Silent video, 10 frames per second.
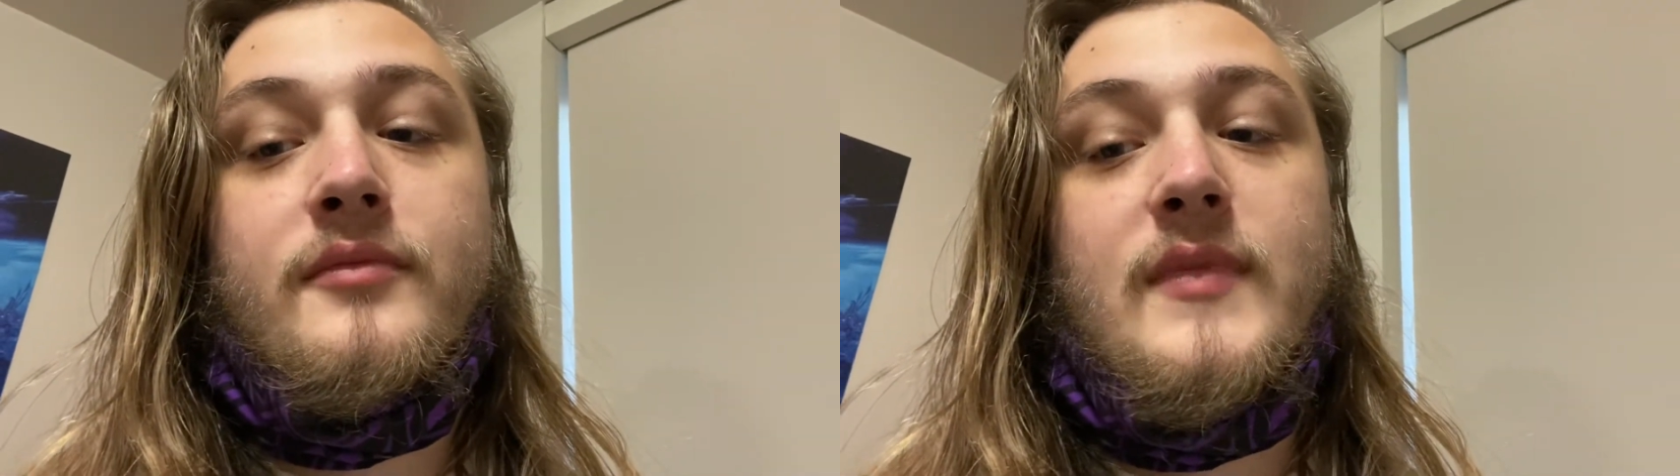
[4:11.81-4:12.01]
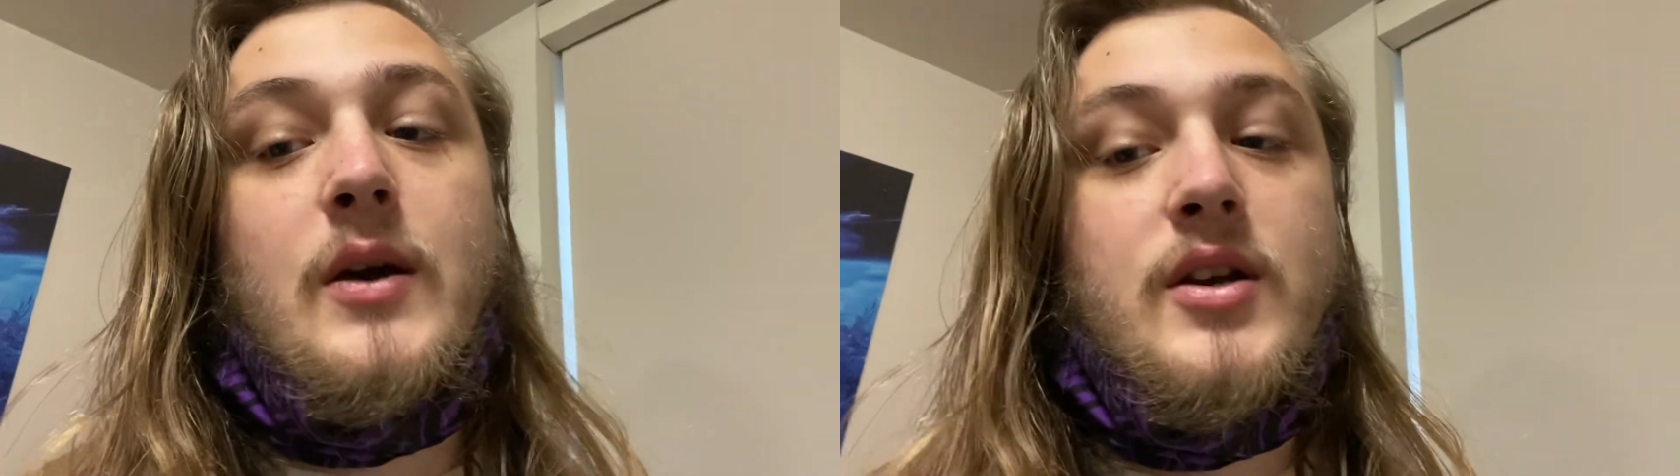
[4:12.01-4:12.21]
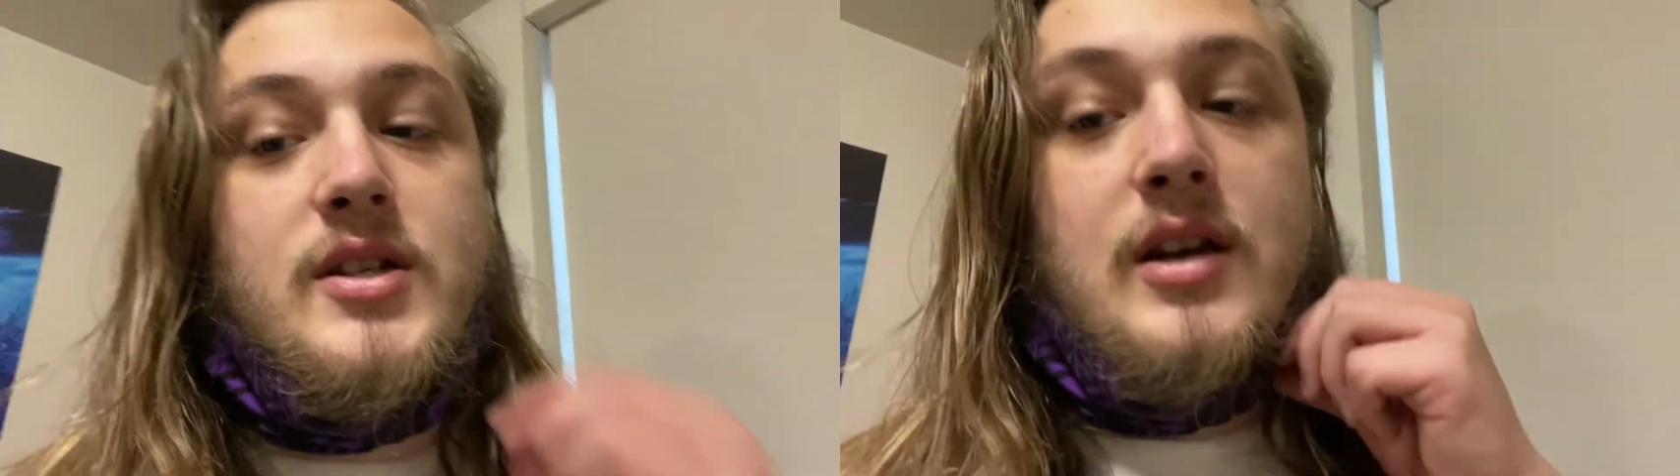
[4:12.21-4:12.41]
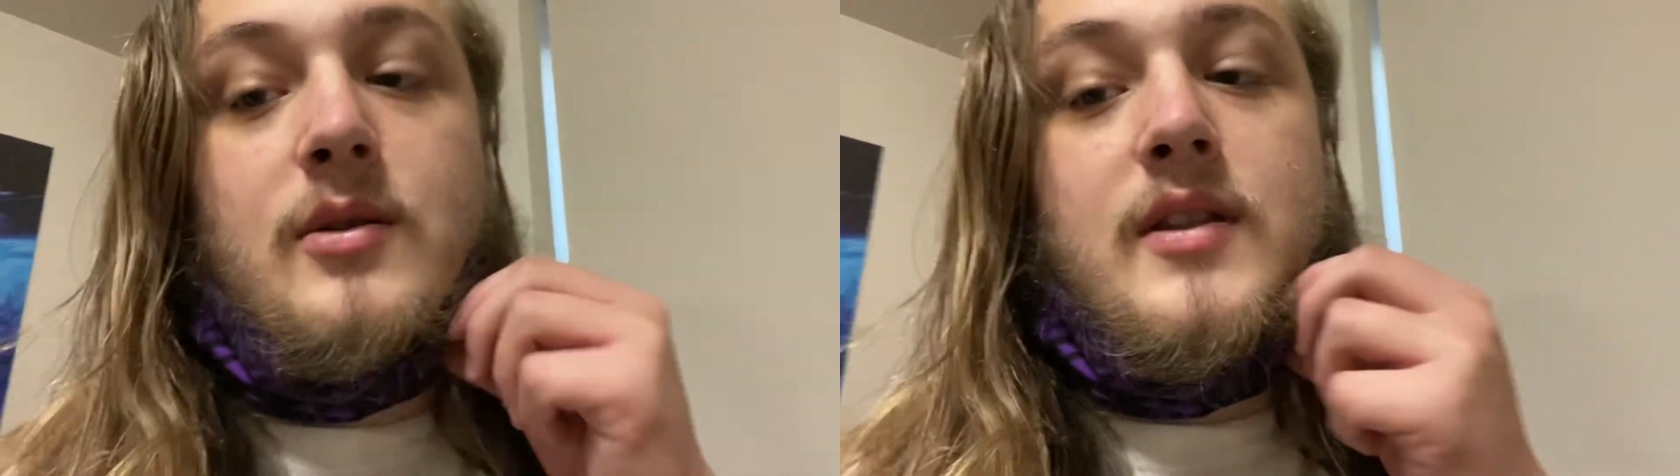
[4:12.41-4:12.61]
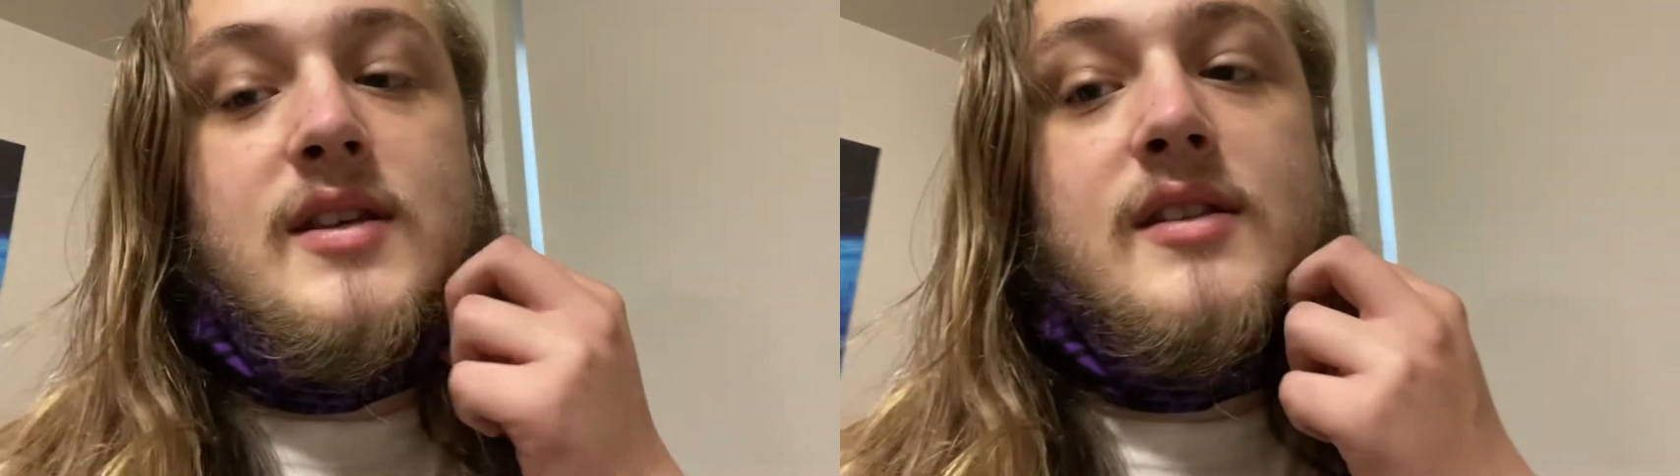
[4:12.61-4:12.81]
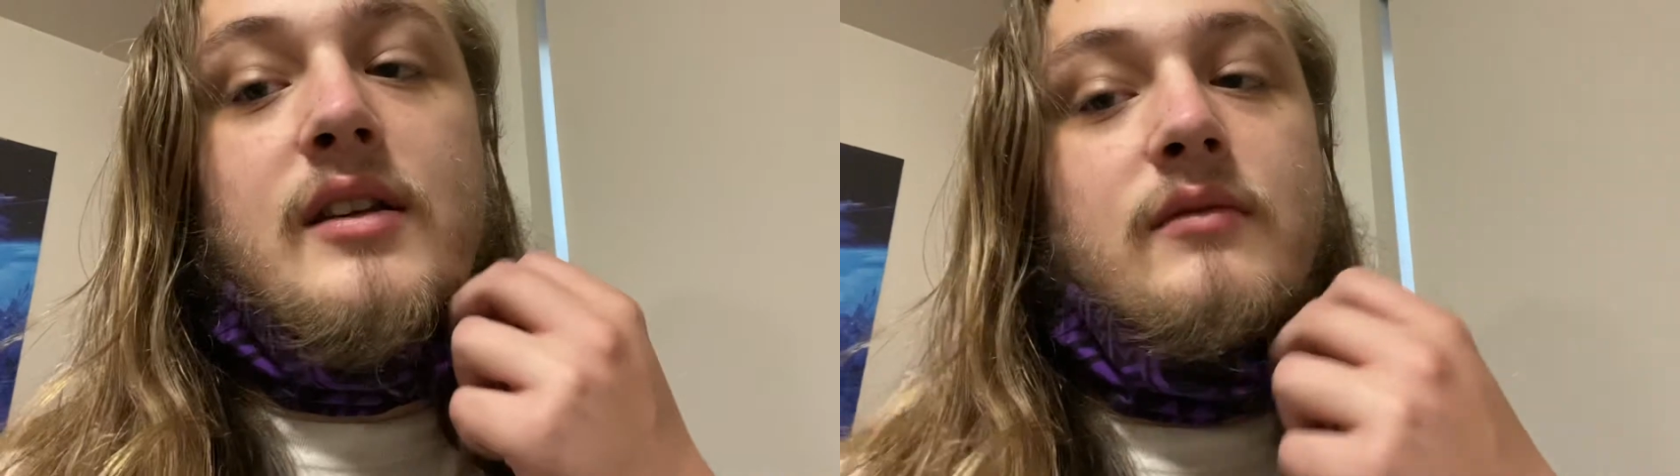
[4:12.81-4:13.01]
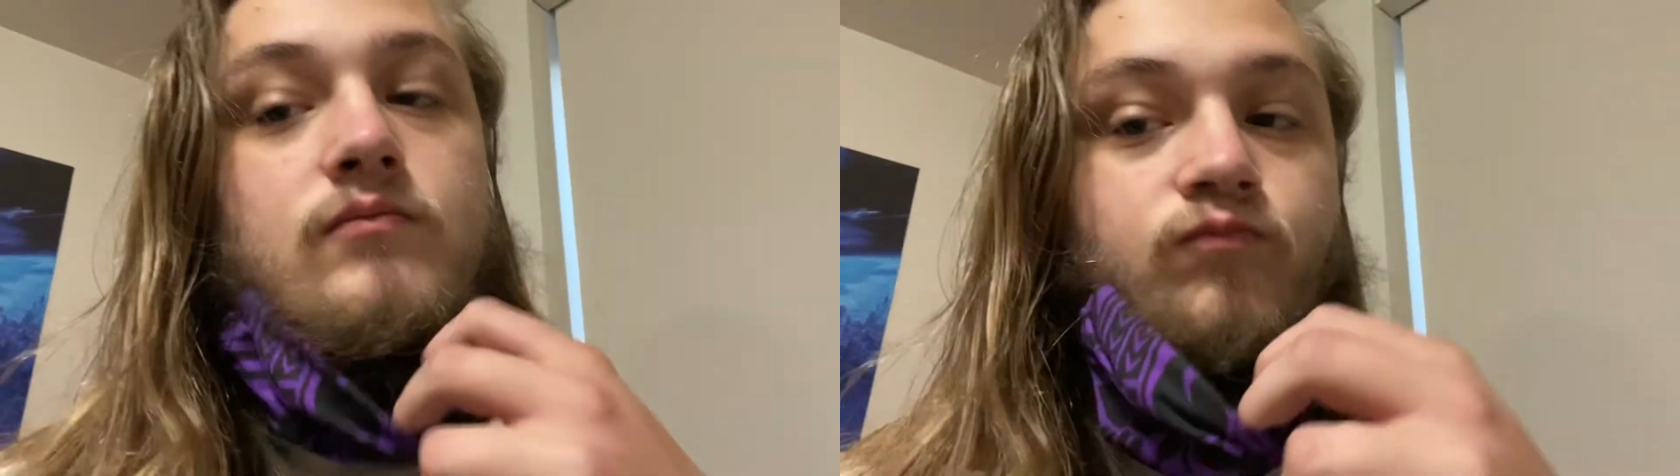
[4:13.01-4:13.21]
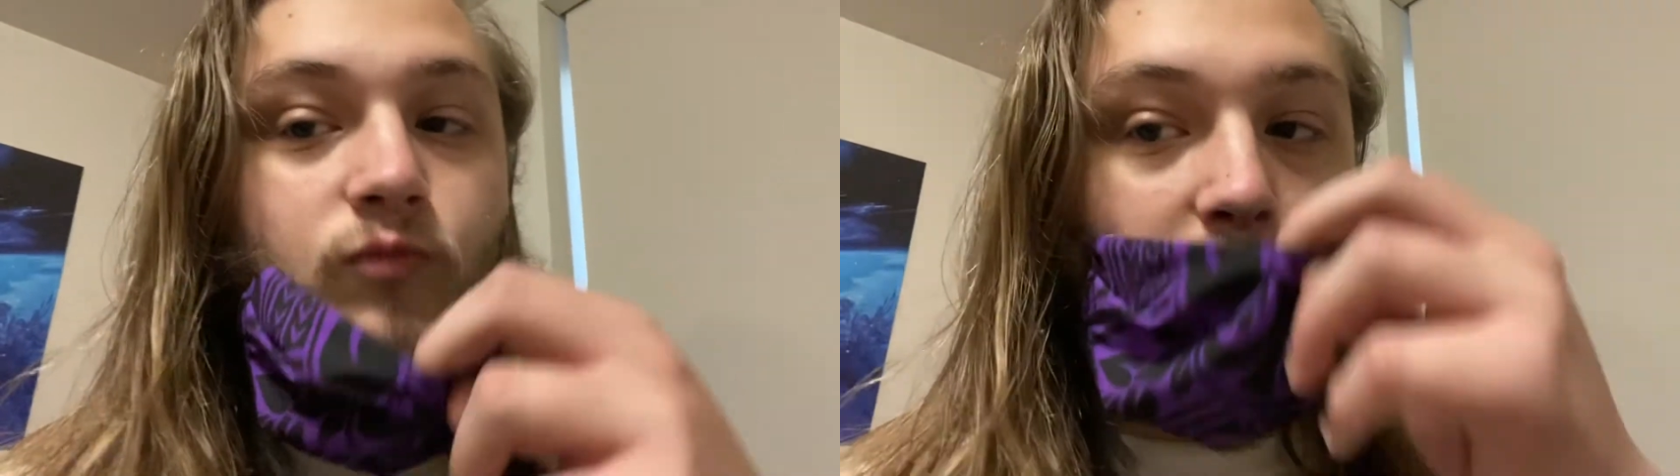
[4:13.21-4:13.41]
now I just got to wear this thing
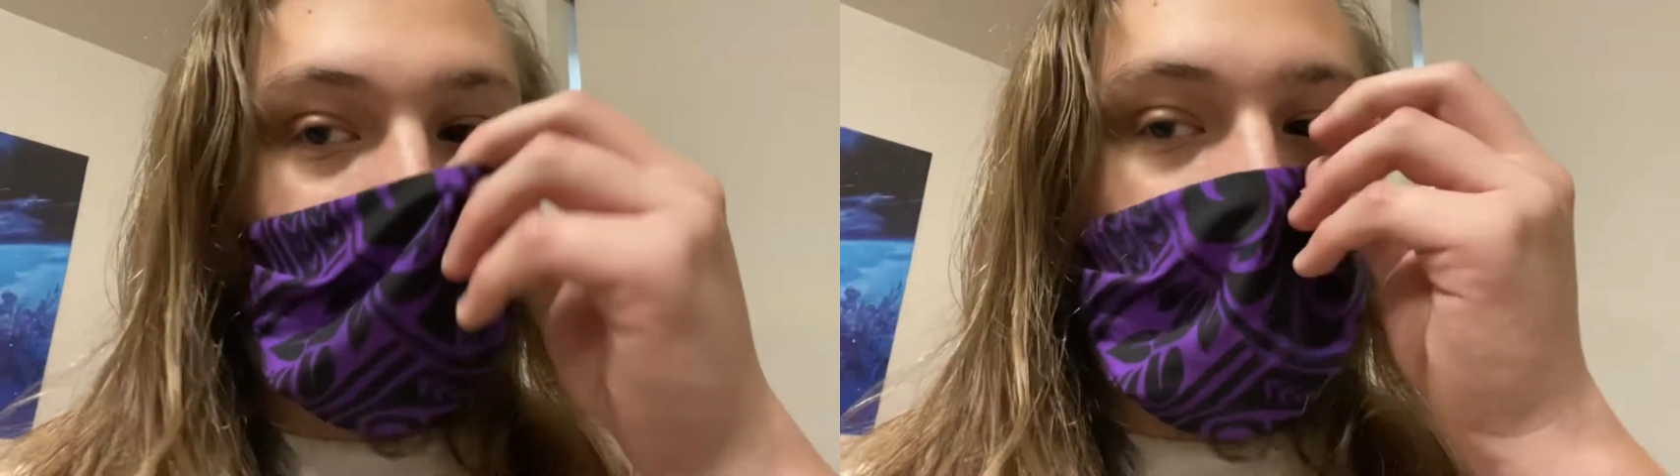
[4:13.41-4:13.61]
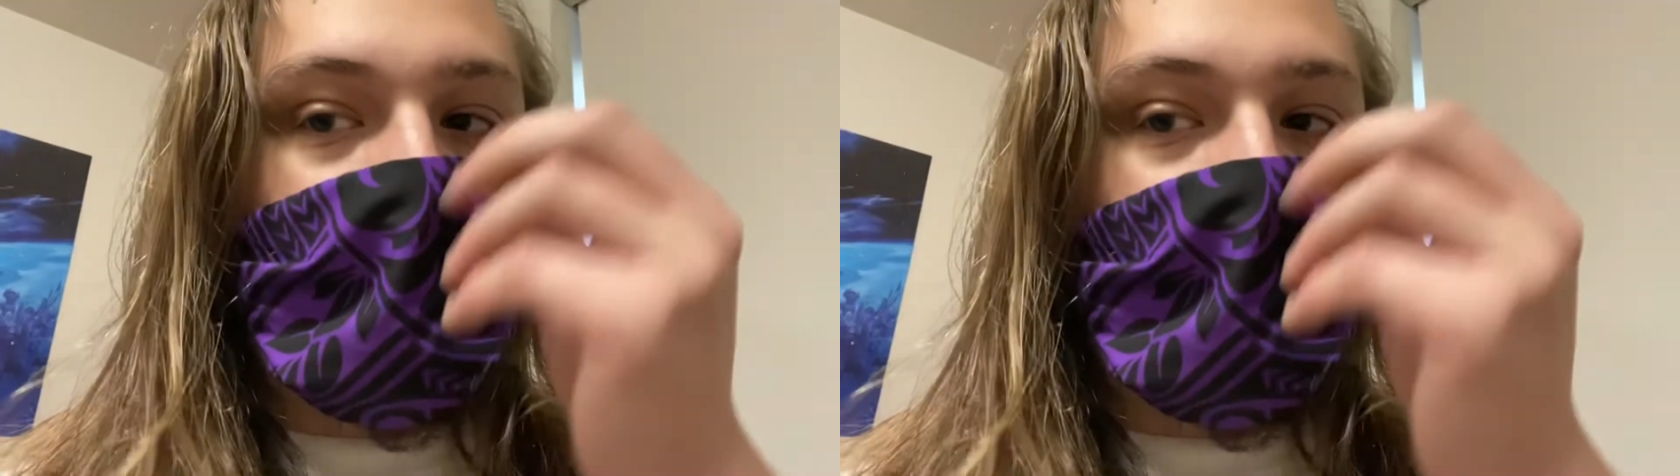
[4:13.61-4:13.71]
when I'm around